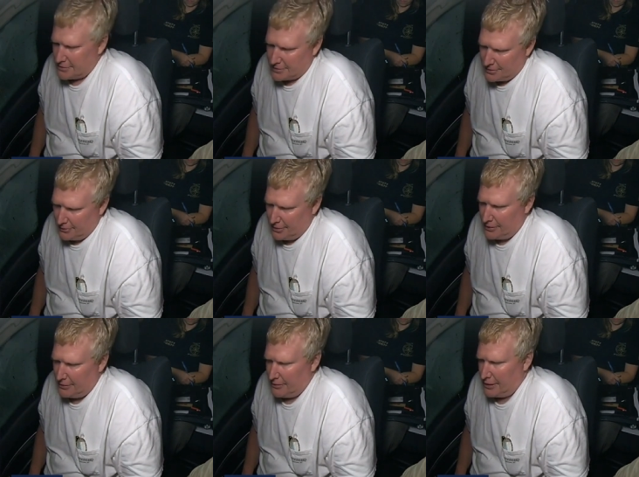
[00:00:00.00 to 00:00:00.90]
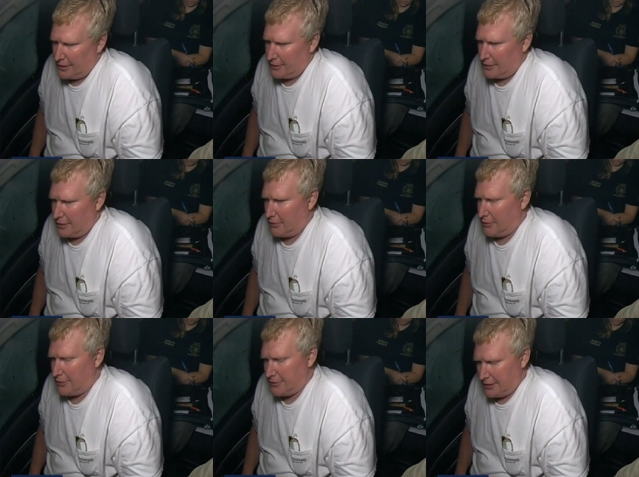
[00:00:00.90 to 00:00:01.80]
so that they could go
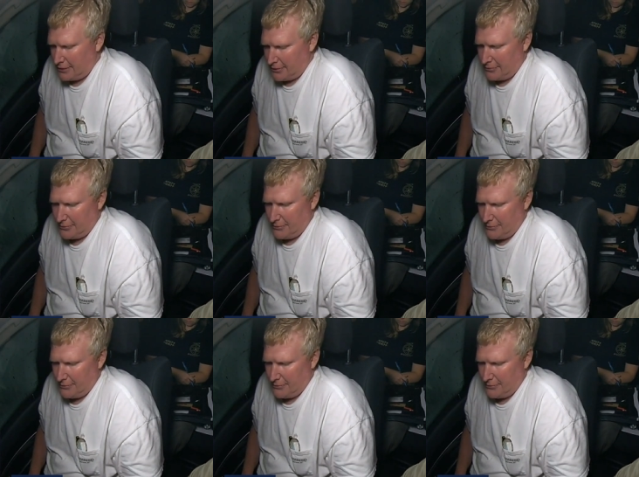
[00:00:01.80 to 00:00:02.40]
and tell